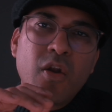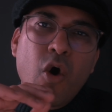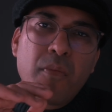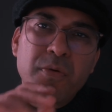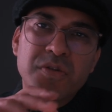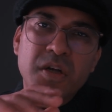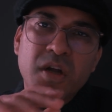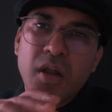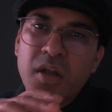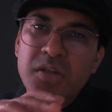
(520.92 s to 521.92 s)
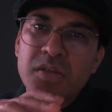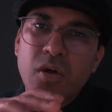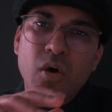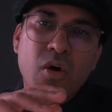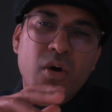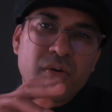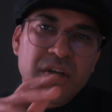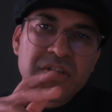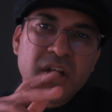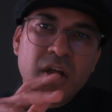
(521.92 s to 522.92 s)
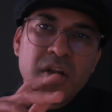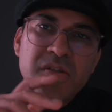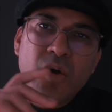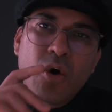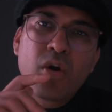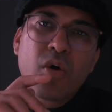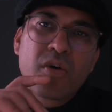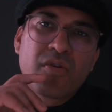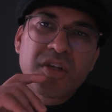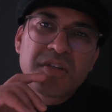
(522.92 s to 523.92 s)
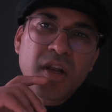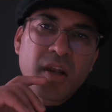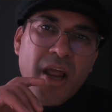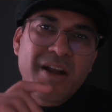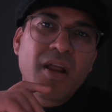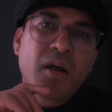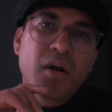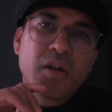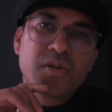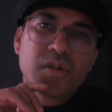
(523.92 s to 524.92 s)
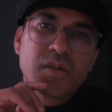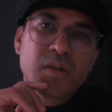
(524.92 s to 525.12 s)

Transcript: opposite colors or contrasting lighting conditions.